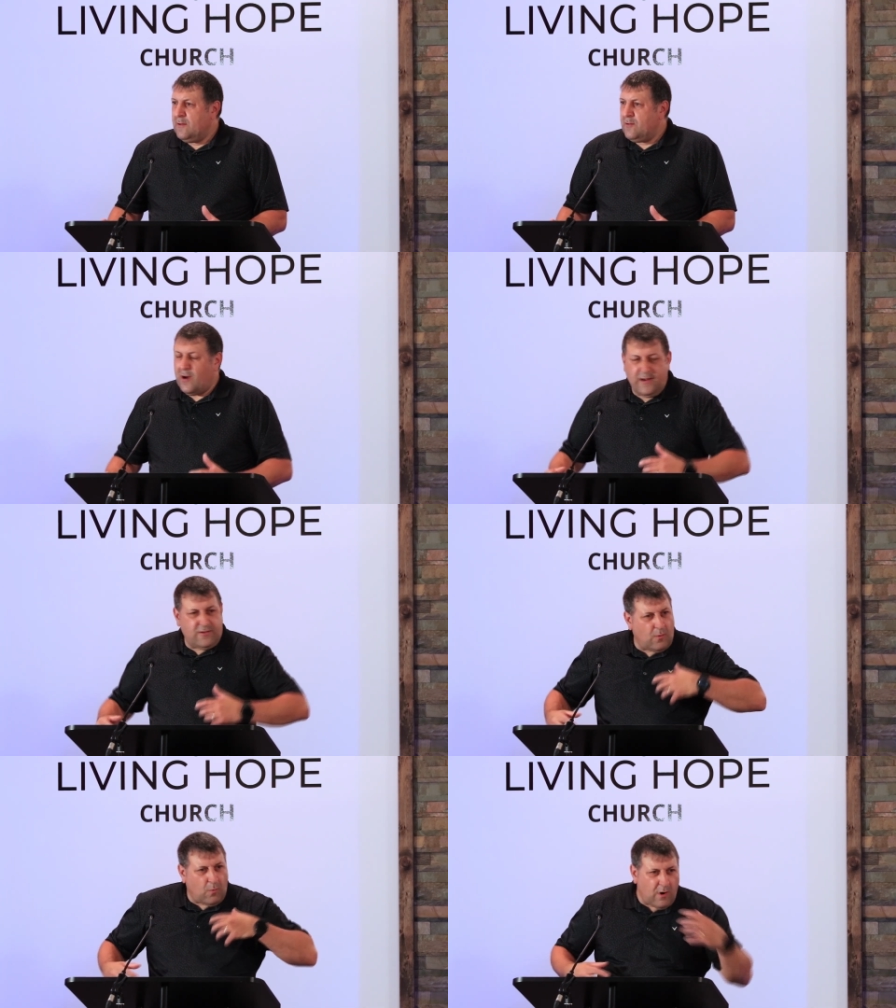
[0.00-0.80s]
Trying
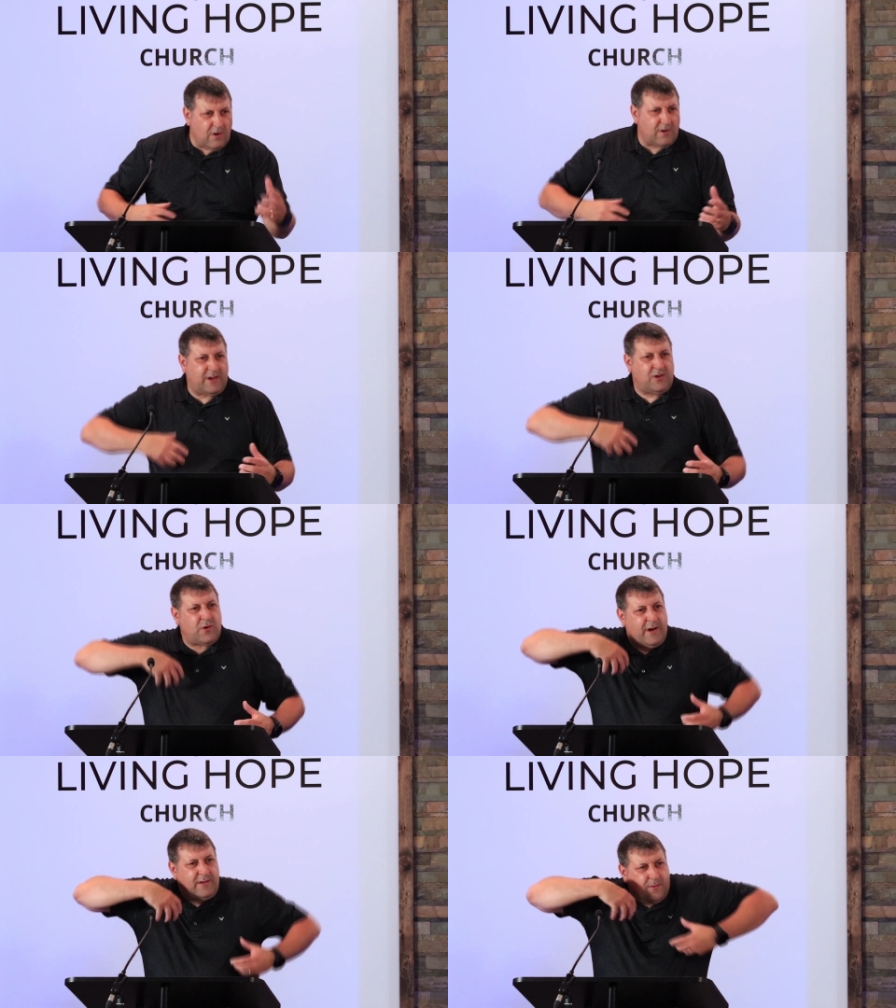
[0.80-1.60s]
to work and
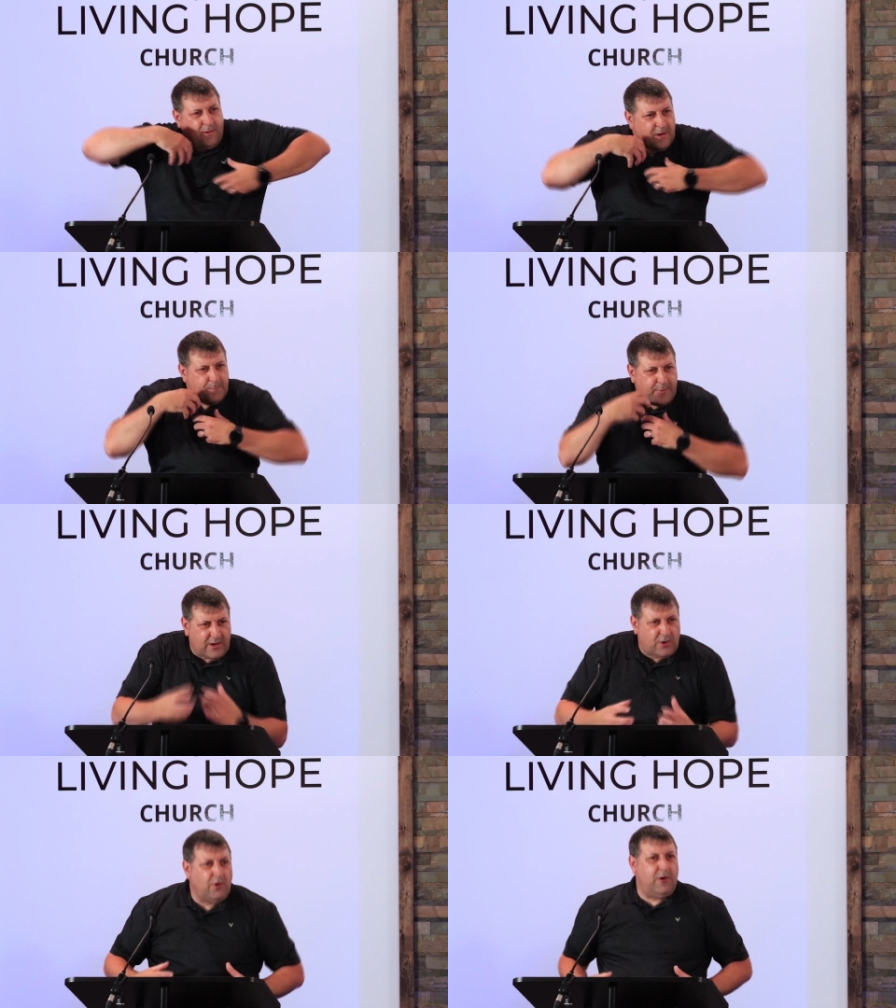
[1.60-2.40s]
trying to be
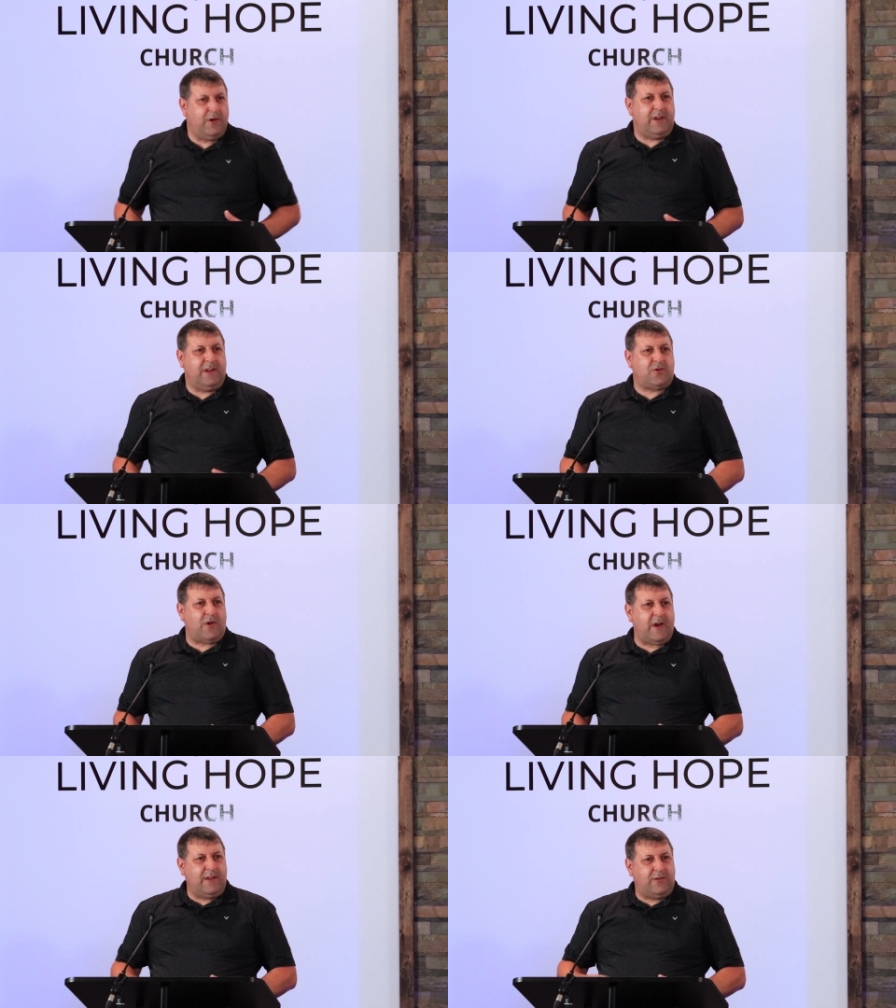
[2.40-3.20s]
good and
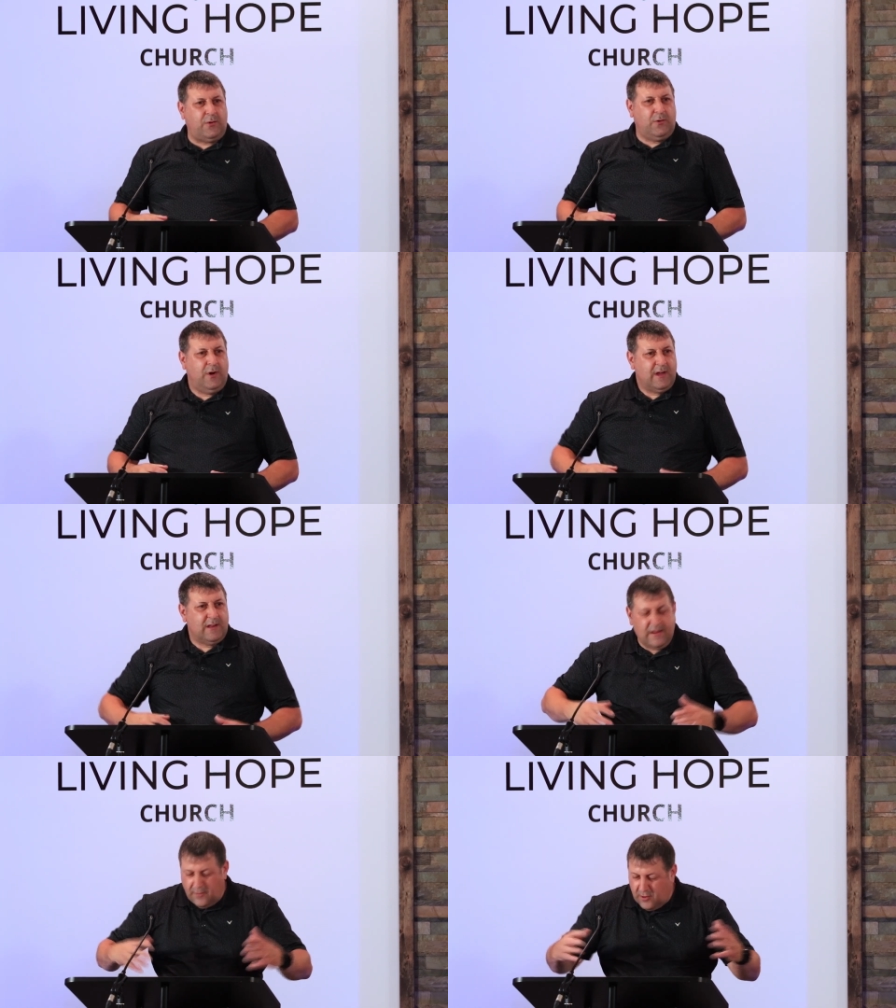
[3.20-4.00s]
trying to
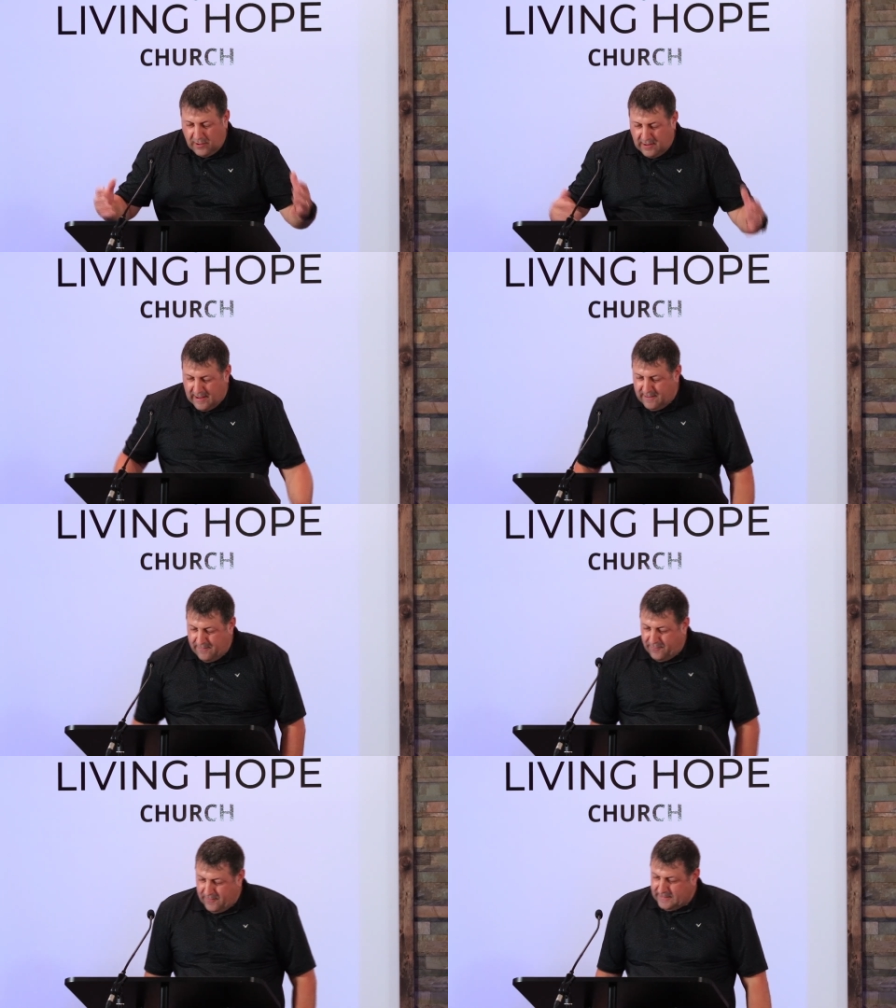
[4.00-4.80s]
live a good life.